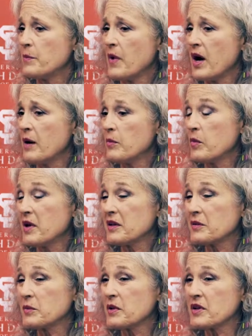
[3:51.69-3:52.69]

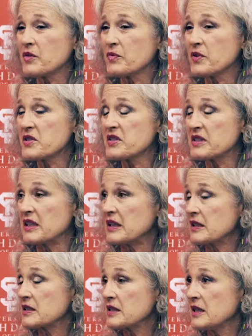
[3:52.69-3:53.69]
Well, one of the first
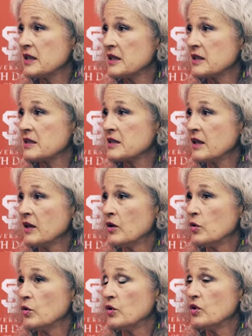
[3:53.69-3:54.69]
things is
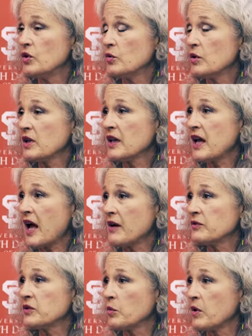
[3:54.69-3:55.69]
you really
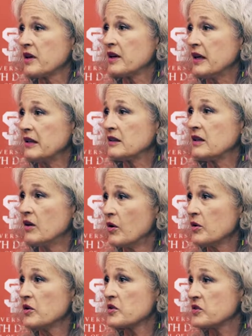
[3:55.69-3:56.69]
have to want to get to
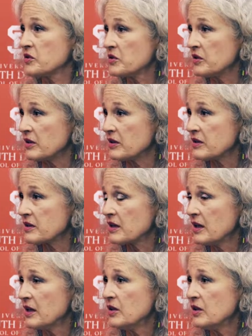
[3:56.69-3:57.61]
know your students.